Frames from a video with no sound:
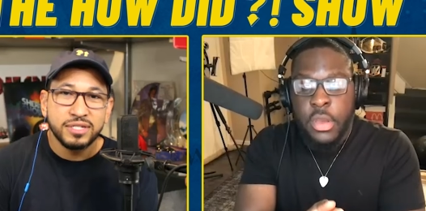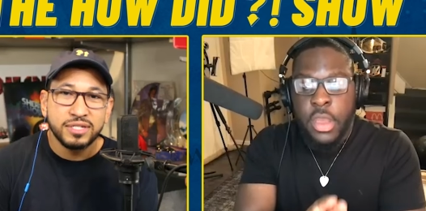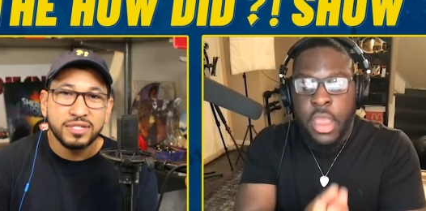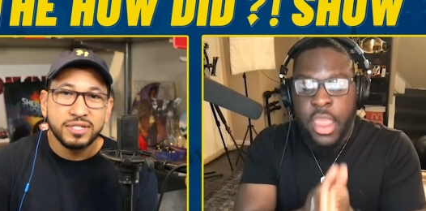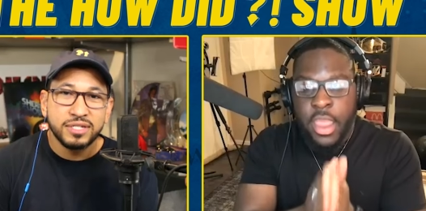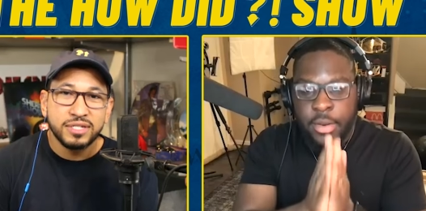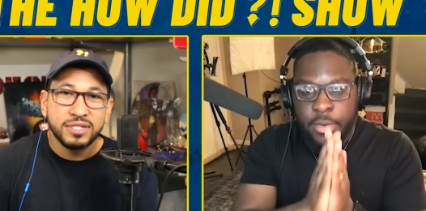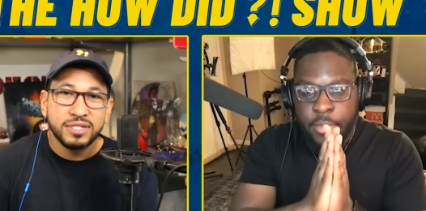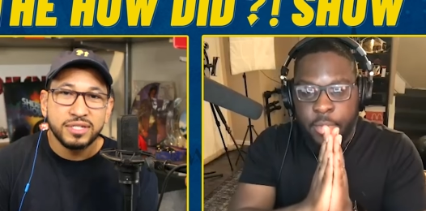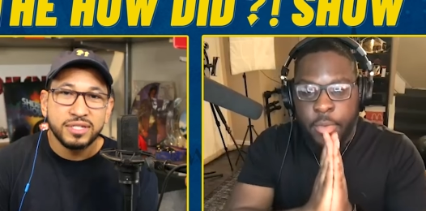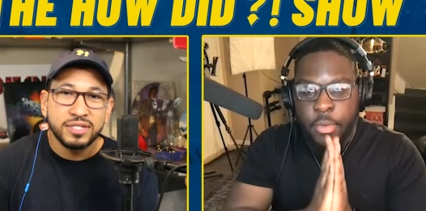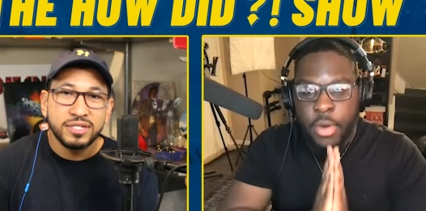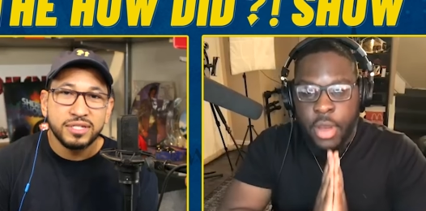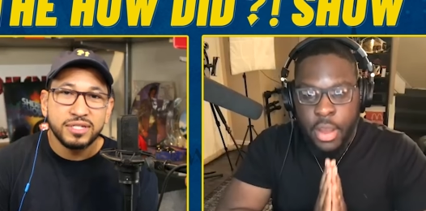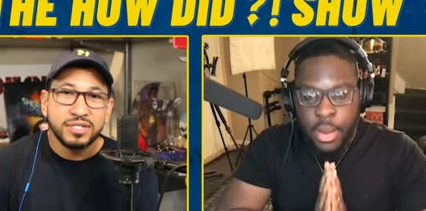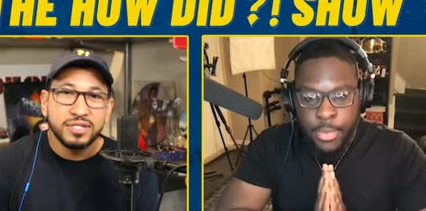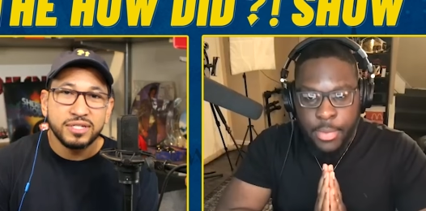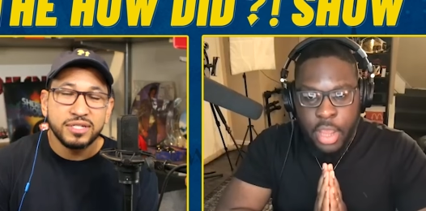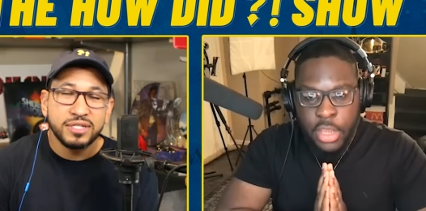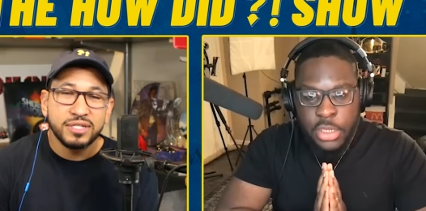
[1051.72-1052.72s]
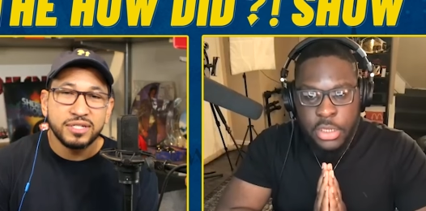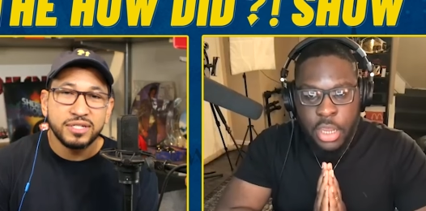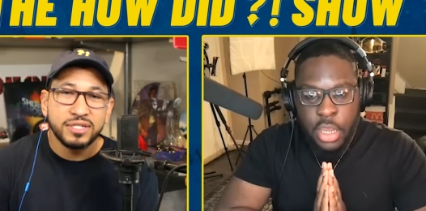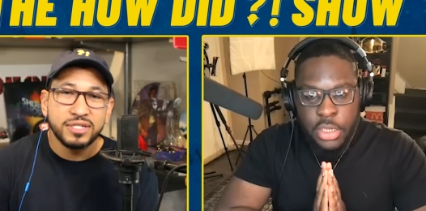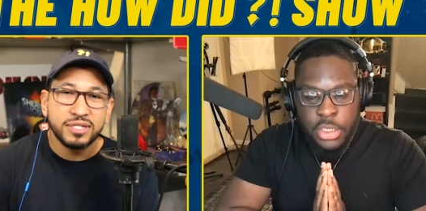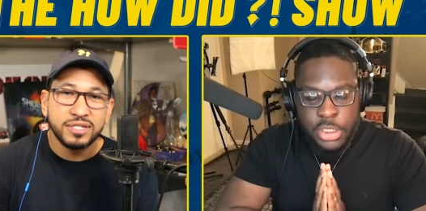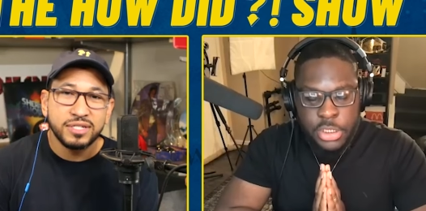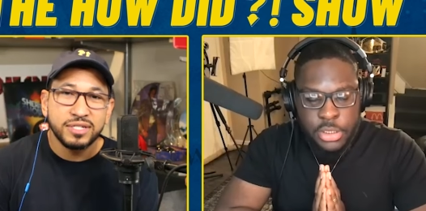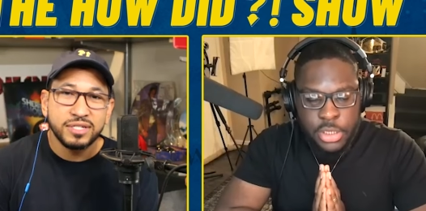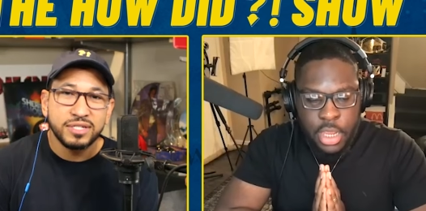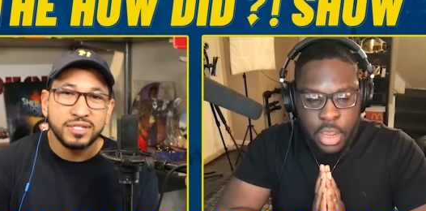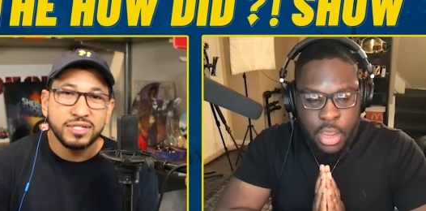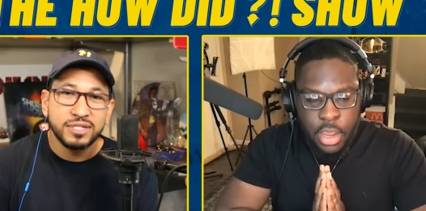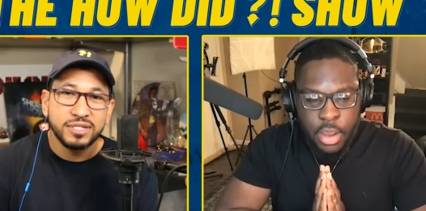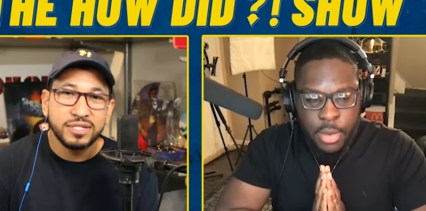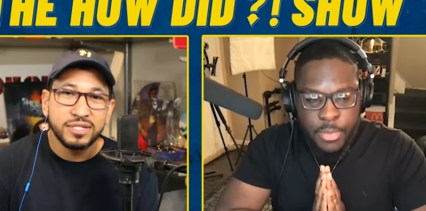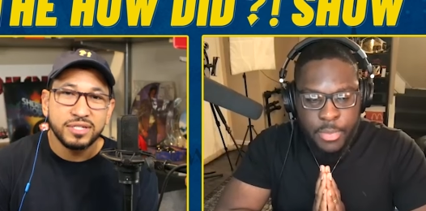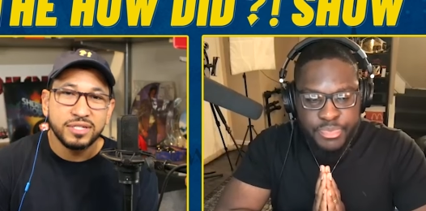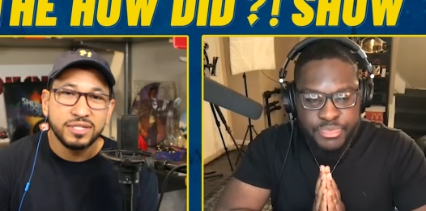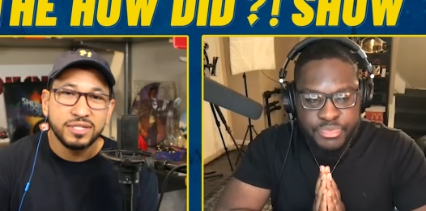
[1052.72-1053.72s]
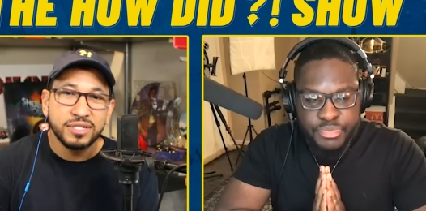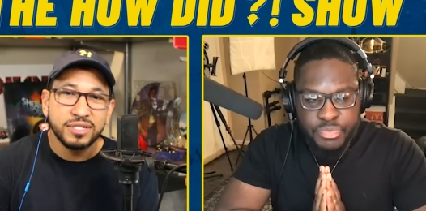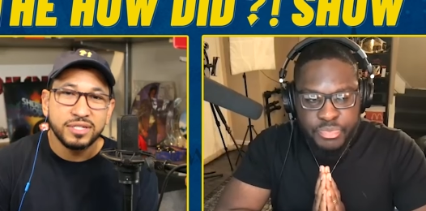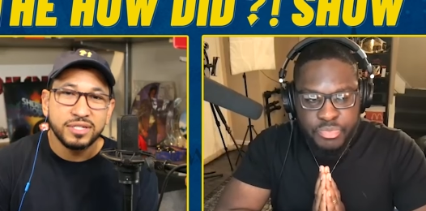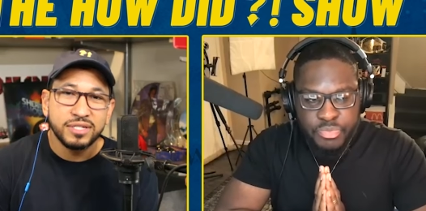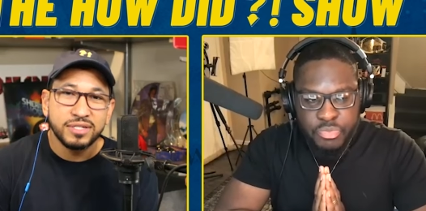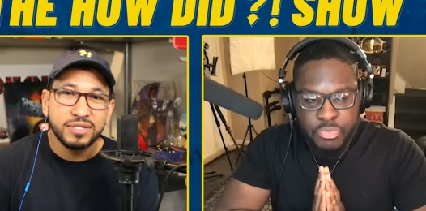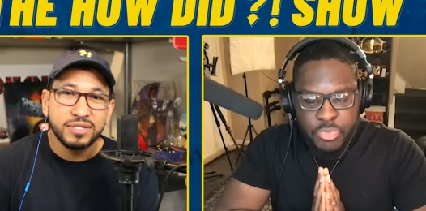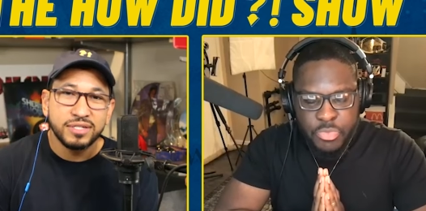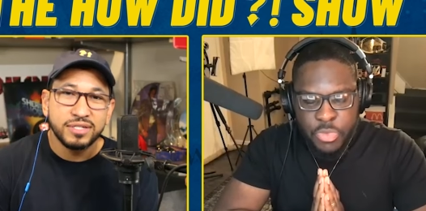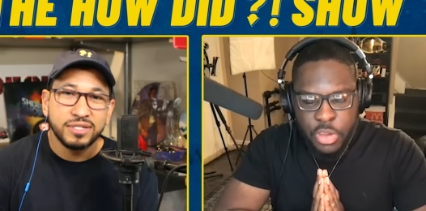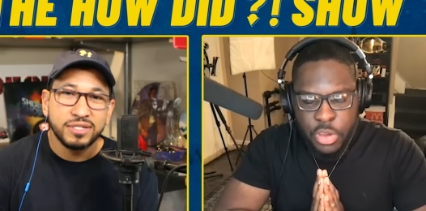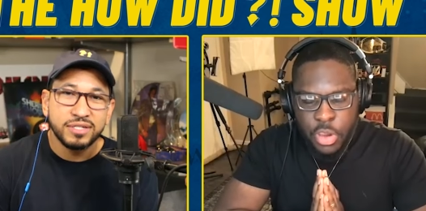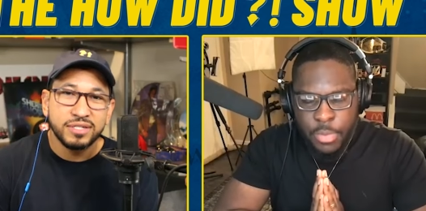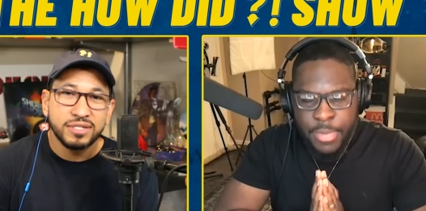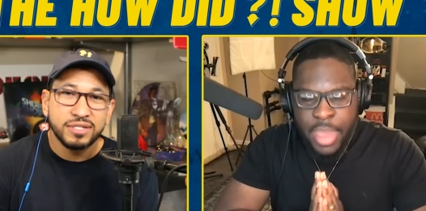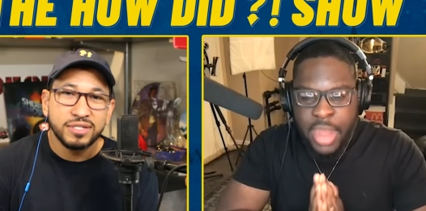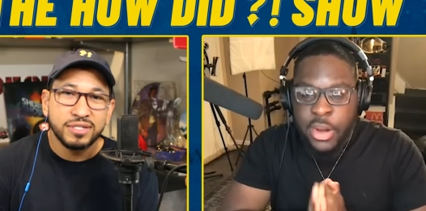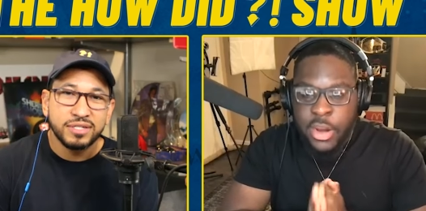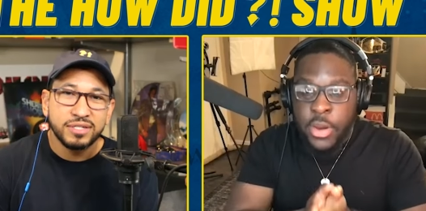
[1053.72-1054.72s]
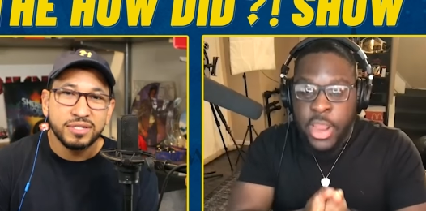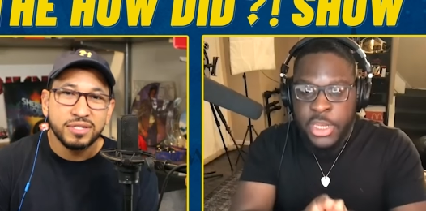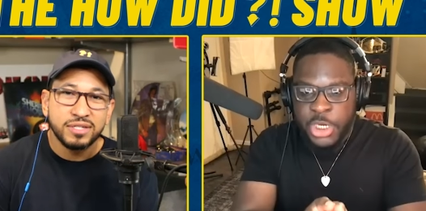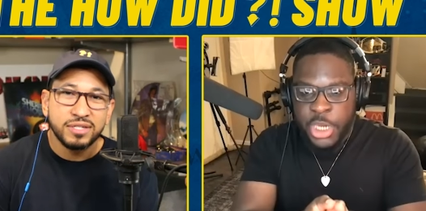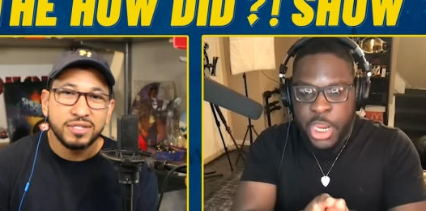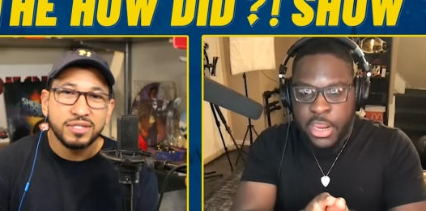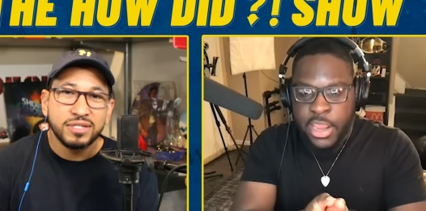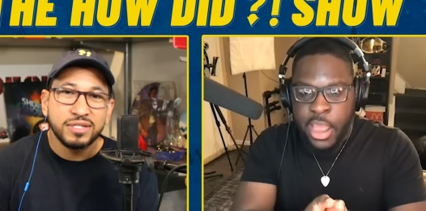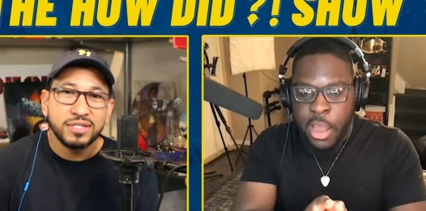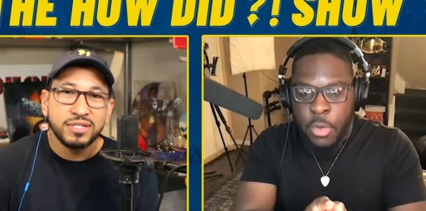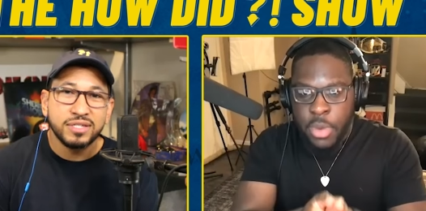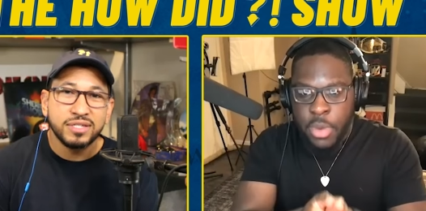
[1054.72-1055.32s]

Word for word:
Speaker 1: and uh, us um, met her at checkout